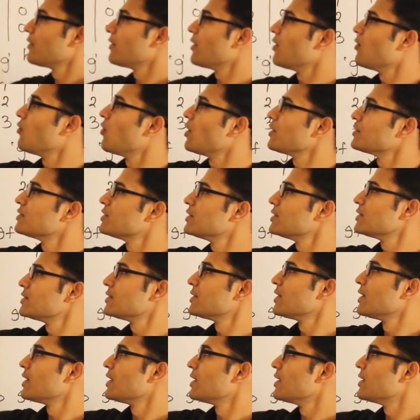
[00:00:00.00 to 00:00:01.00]
Now watch this.
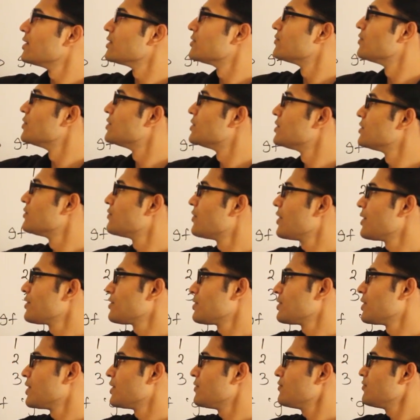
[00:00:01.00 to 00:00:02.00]
A switching
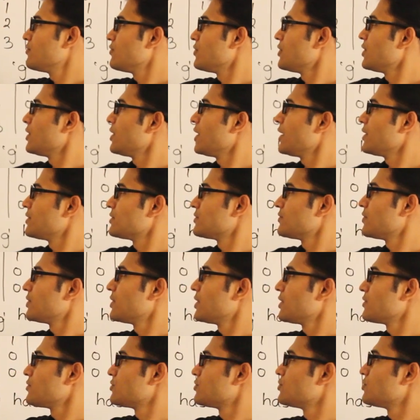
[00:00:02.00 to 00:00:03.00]
function f,
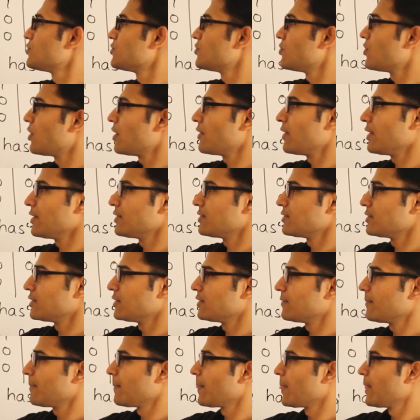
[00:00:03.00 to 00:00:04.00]
x1, x2, so on,
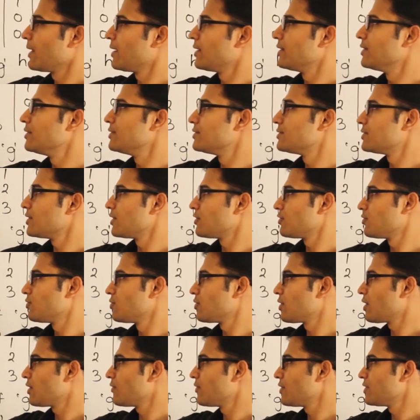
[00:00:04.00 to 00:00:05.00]
xn is said
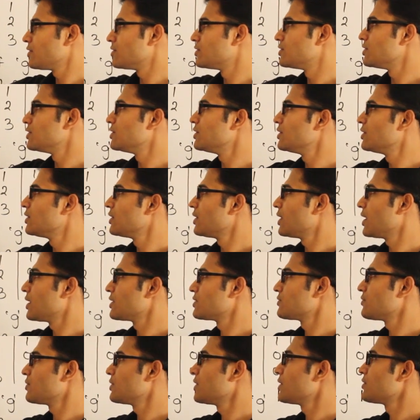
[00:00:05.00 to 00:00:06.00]
to cover G,
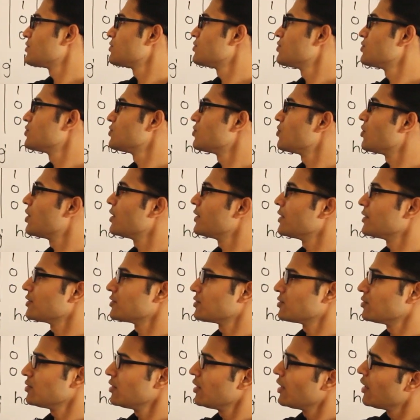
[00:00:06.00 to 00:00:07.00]
x1, x2, so on,
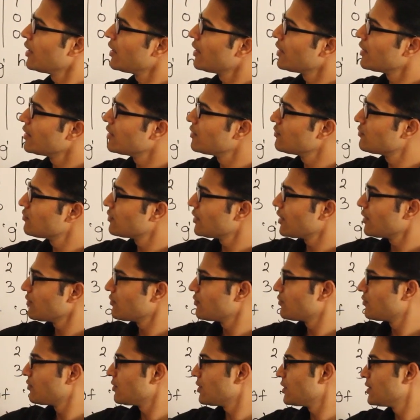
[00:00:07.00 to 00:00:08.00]
x2 if f
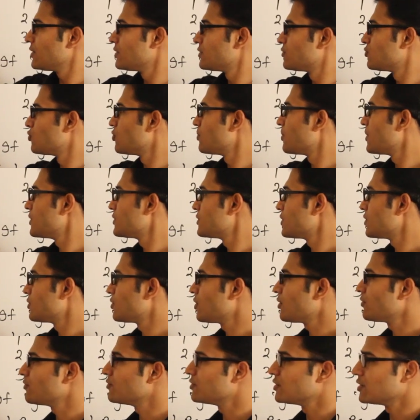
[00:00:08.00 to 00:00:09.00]
is superset
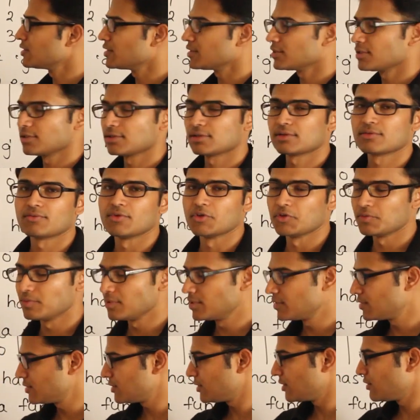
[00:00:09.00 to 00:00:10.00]
of G, which
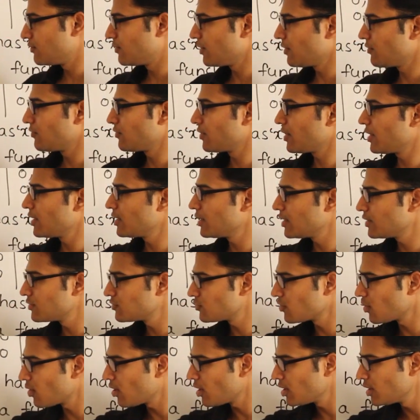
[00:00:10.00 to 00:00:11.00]
means if f
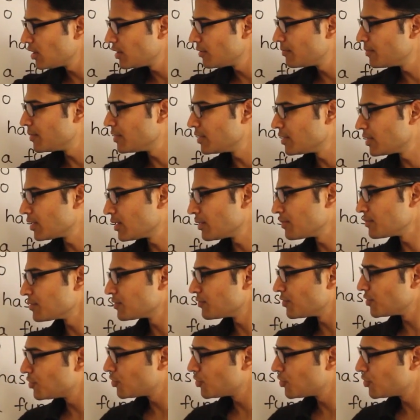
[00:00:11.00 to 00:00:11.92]
contains all the minterms